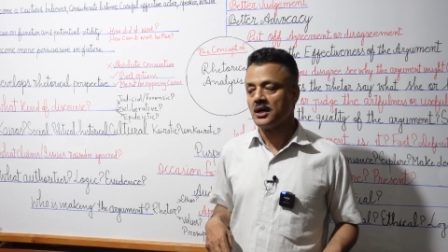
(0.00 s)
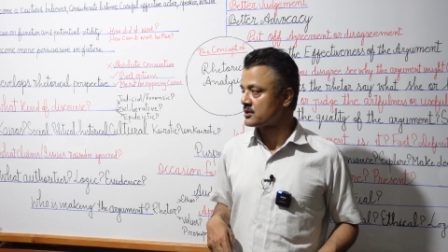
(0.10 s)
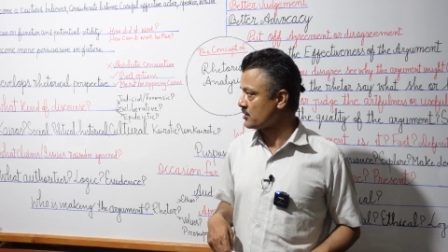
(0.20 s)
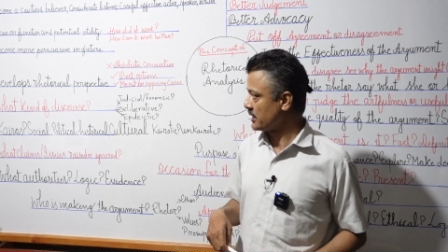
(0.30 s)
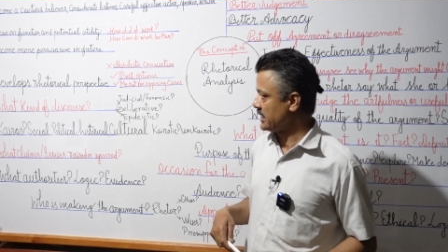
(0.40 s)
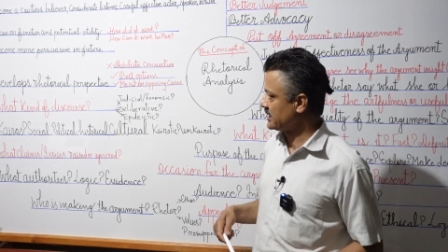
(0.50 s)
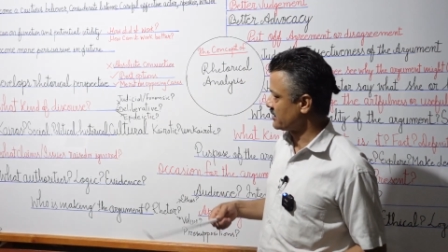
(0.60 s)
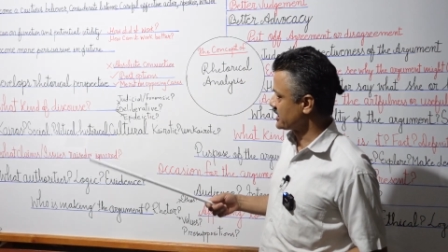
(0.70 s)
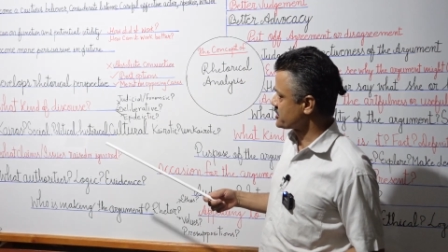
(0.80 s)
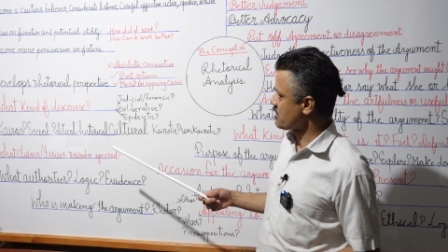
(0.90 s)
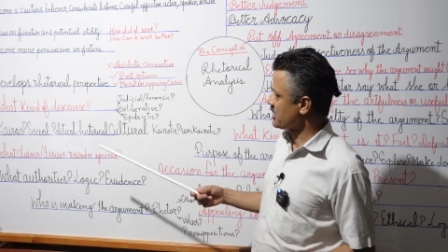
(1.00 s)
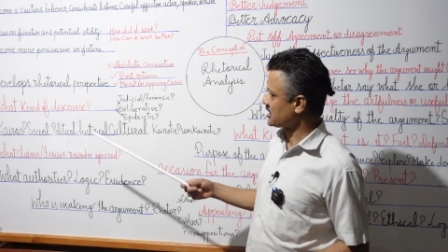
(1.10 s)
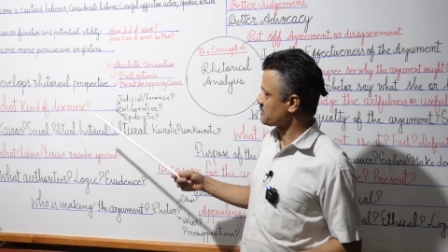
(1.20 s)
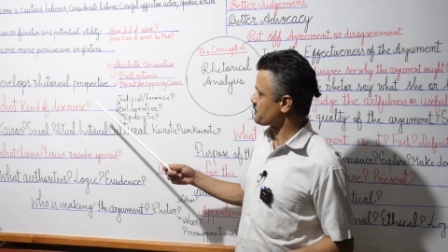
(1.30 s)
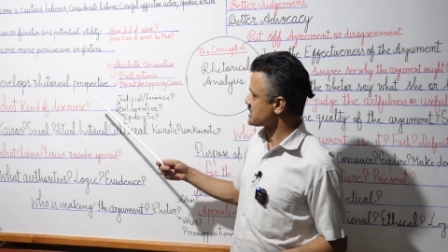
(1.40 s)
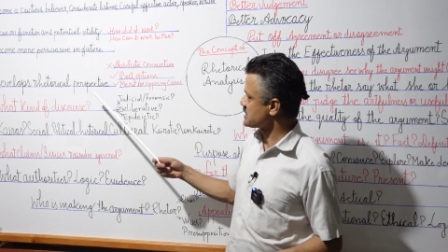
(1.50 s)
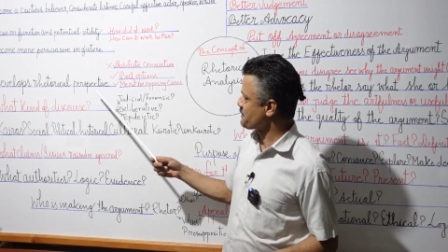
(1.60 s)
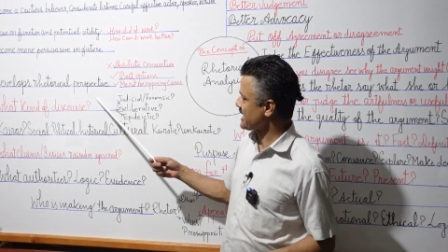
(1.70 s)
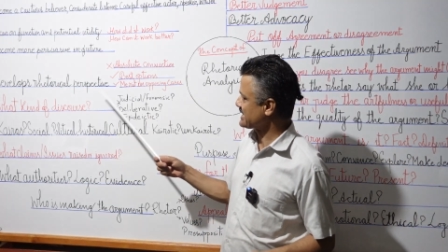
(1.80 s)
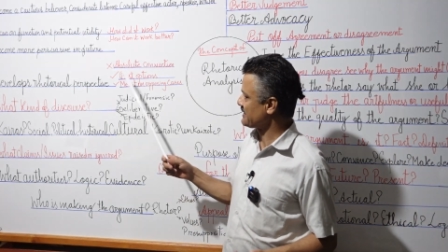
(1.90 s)
So in rhetorical
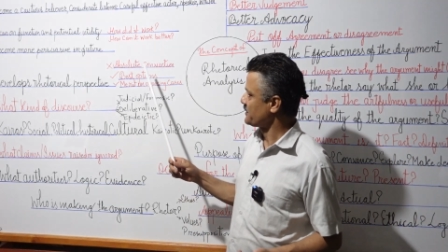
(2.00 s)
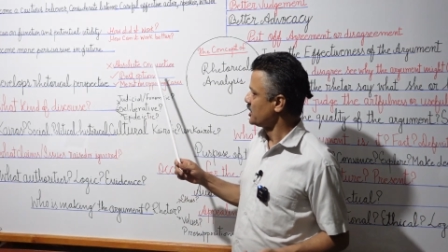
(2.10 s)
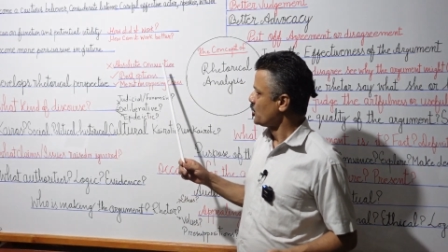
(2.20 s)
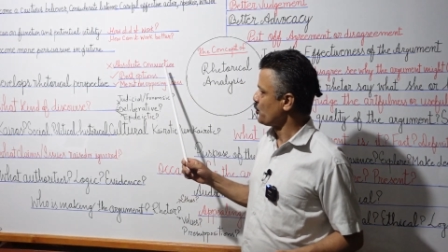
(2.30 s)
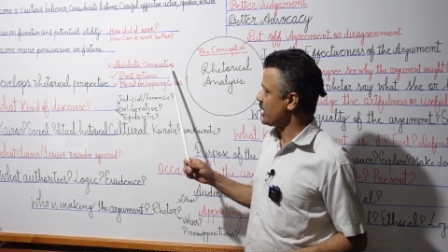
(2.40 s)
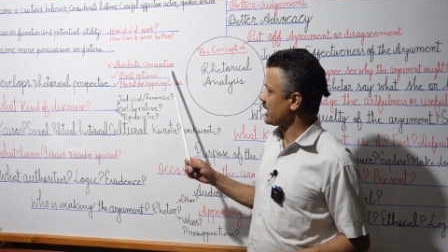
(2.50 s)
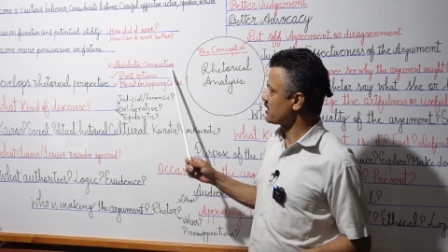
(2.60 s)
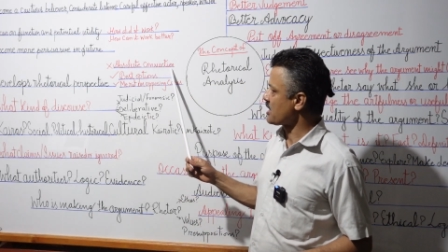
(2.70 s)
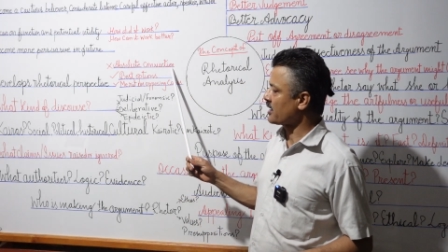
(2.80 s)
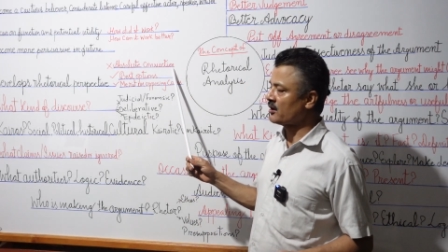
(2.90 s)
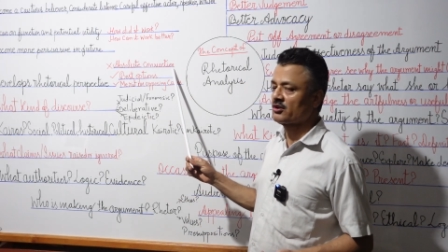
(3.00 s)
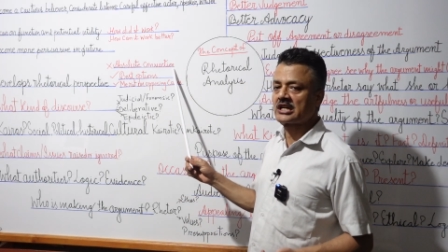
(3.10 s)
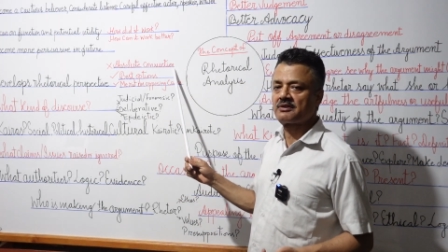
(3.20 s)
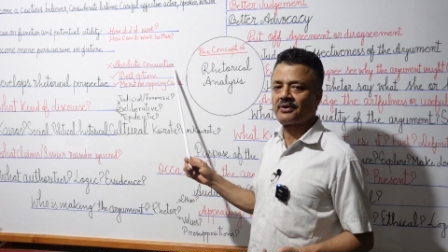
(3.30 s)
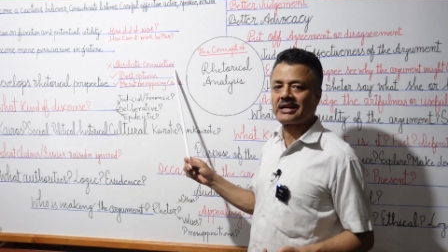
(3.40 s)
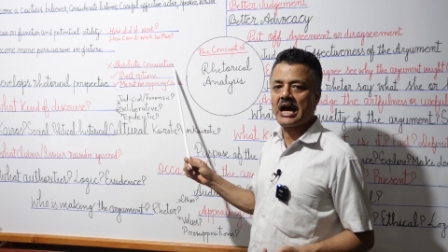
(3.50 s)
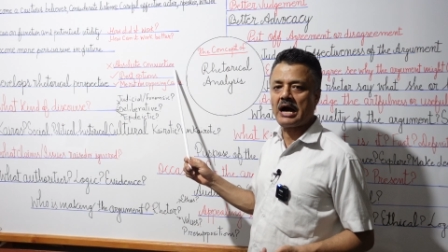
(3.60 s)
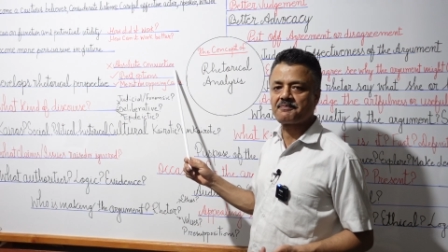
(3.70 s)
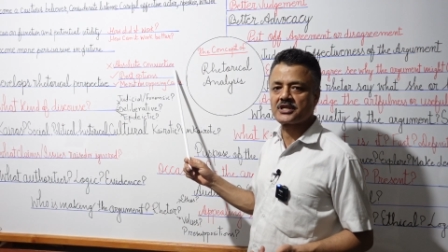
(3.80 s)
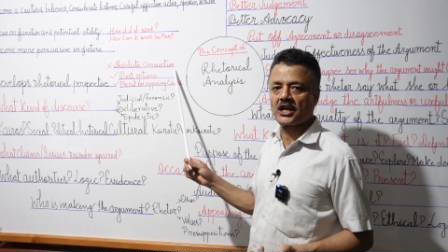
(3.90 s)
perspective, we are not looking for
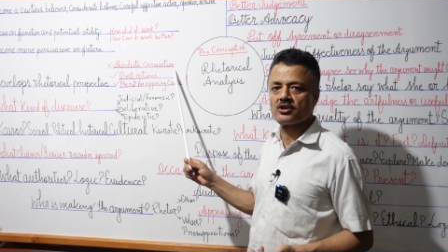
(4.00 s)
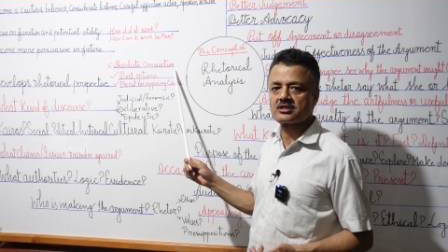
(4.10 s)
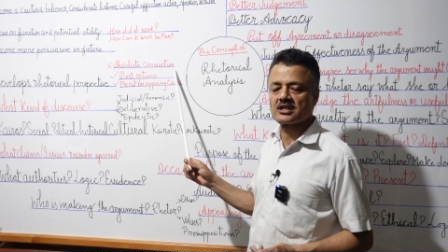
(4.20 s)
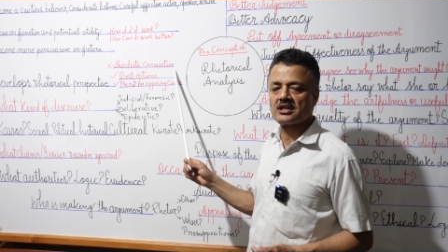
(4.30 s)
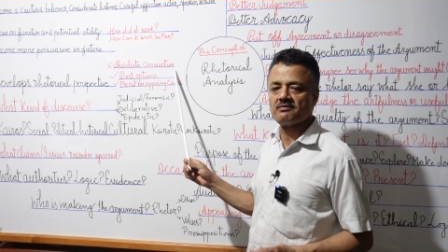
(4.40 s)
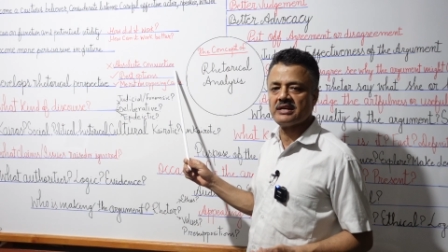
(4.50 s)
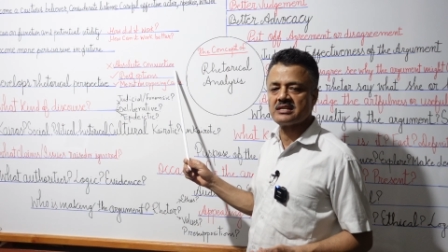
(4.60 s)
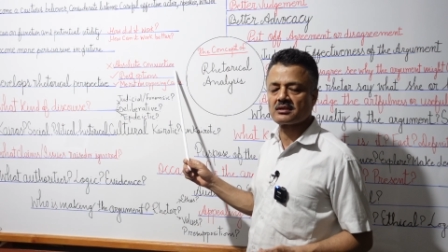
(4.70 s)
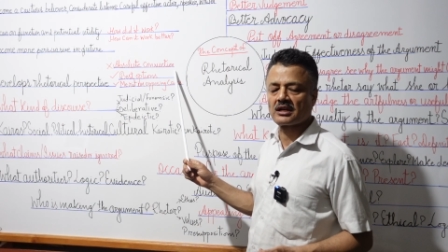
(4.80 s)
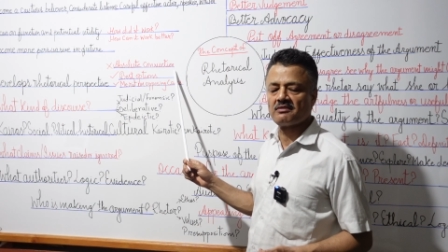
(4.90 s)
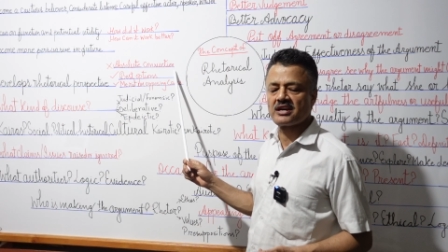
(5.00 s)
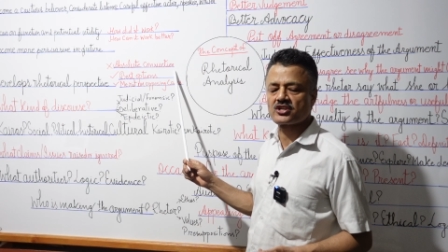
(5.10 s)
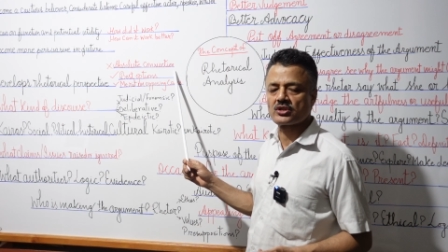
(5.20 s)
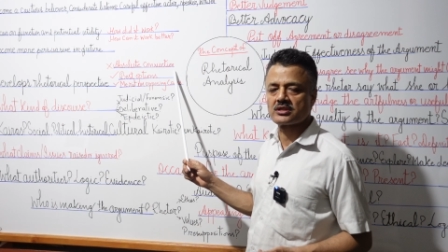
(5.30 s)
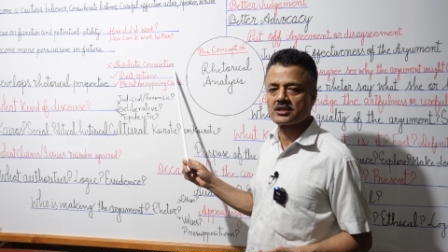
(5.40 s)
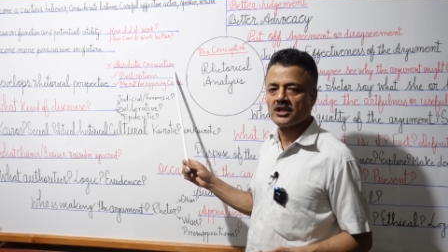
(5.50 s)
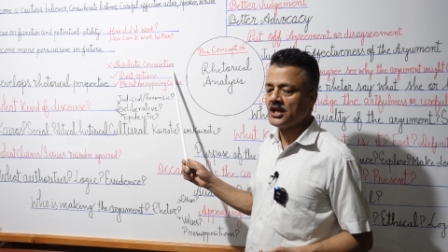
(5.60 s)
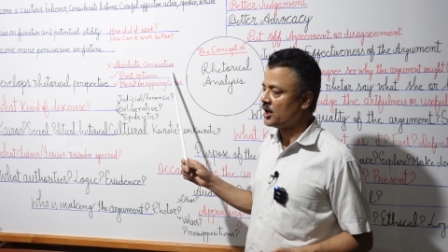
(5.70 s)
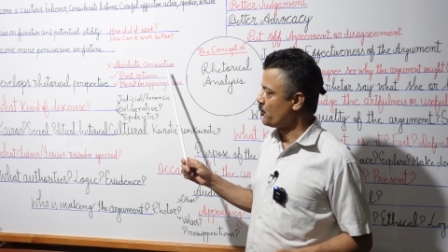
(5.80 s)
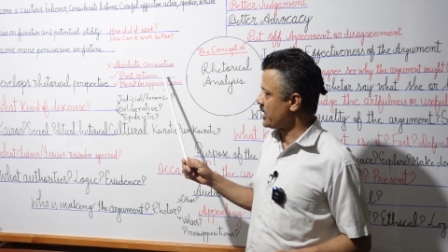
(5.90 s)
absolute convictions.
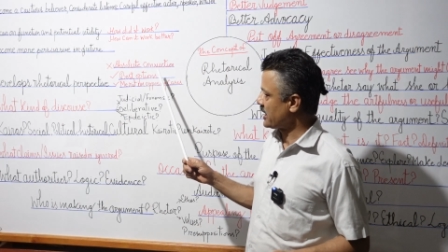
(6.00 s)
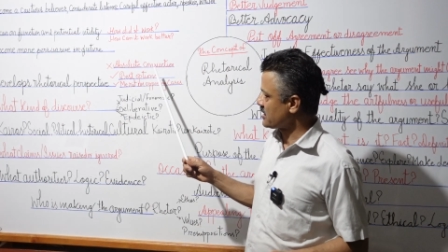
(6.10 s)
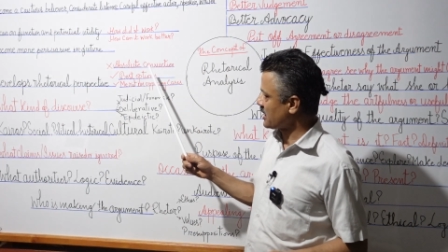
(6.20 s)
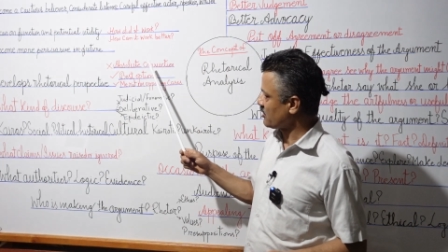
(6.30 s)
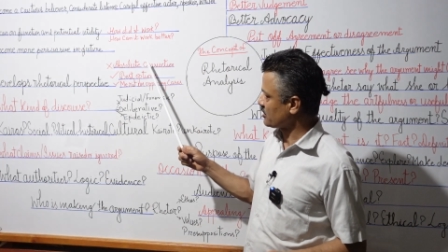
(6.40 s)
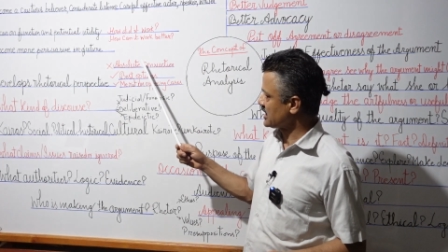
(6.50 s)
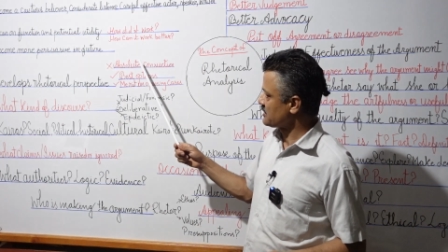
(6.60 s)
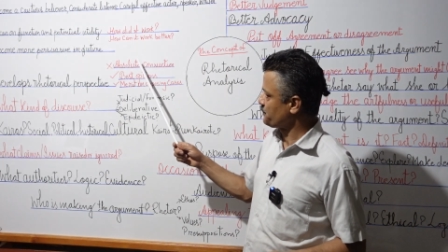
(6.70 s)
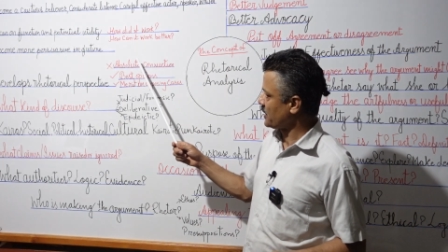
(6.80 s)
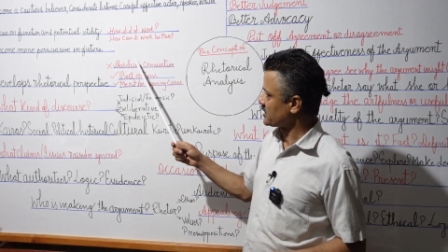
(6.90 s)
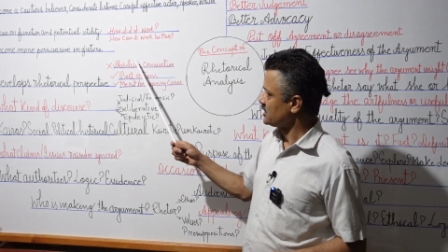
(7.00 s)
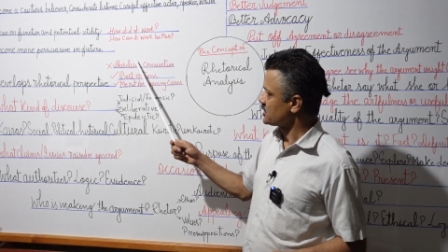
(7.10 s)
We are not looking for